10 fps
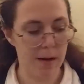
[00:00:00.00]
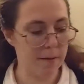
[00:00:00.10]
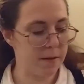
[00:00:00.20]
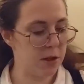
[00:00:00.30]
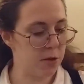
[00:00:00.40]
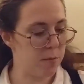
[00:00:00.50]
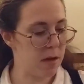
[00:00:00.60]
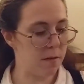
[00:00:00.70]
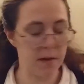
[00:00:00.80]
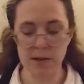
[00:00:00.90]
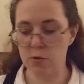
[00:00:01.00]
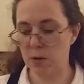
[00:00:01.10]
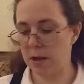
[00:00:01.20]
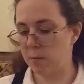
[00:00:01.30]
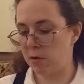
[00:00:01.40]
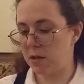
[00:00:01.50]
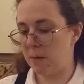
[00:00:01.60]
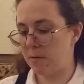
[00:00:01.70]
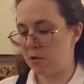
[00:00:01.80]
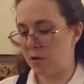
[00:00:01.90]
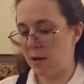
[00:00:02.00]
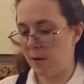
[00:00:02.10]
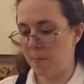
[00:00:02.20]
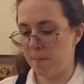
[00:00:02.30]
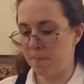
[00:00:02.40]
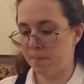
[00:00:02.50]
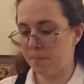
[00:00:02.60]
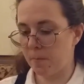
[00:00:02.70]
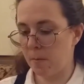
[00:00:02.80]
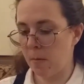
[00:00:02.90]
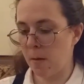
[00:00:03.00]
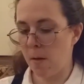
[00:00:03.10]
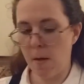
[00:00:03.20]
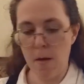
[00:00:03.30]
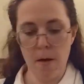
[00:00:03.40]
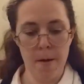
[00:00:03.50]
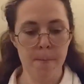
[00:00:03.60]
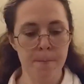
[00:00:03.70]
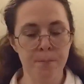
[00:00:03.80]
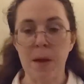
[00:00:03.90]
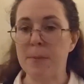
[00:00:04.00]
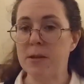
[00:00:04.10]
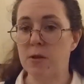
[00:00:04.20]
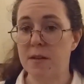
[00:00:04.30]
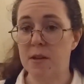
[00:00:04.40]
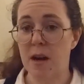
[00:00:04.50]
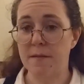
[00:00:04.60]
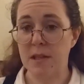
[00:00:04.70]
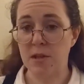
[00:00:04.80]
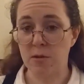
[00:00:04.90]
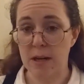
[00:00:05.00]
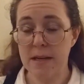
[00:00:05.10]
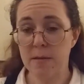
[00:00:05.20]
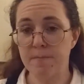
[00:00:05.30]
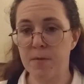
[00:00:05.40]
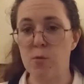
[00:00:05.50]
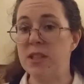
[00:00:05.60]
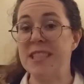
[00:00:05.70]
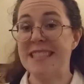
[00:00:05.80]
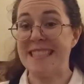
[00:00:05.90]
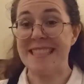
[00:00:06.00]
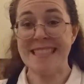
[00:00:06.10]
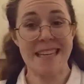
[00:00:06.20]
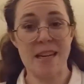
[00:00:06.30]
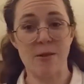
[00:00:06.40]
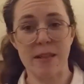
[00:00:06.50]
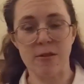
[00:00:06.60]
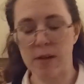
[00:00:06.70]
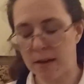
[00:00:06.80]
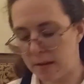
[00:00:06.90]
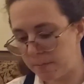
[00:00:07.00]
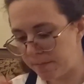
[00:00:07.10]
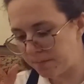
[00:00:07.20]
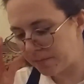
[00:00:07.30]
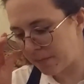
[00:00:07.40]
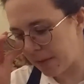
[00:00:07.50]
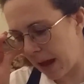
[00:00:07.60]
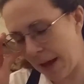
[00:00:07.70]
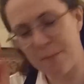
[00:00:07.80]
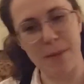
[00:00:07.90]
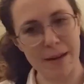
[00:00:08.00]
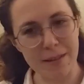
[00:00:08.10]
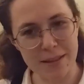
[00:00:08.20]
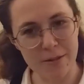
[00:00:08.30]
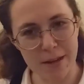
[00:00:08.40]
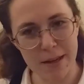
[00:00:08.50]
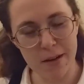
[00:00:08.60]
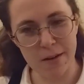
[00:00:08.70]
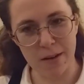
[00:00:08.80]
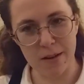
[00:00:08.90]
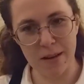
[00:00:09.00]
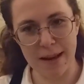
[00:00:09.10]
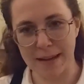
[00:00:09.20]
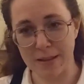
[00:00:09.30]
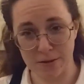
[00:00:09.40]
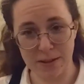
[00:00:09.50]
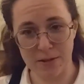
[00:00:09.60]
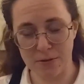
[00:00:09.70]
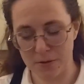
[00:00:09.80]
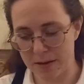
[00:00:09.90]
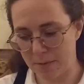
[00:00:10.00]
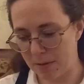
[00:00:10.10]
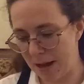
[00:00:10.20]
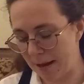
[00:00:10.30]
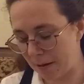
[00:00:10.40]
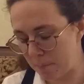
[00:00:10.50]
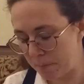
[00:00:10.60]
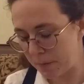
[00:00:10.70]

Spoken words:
Coffee should be of a drinkable temperature now. I'm going to try the coffee straight, which is not how I drink it. I barely drink it at all, and I certainly don't drink it black.